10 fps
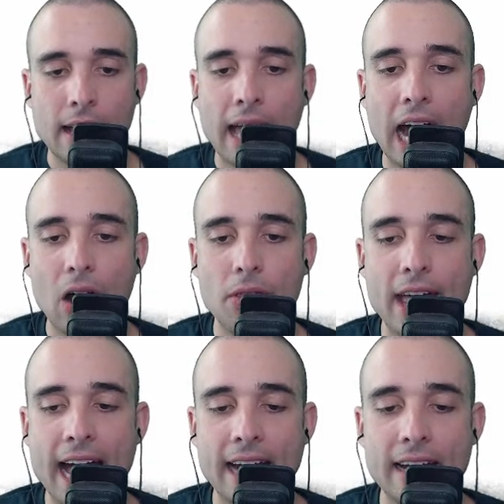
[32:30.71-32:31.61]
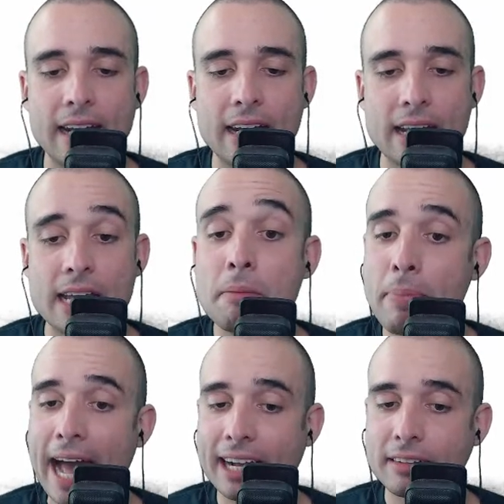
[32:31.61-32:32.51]
how that
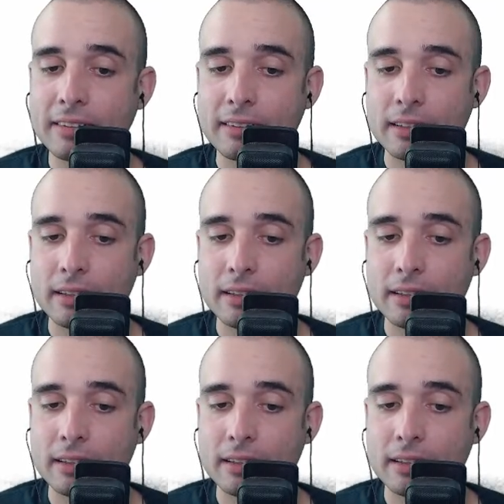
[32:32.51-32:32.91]
impacts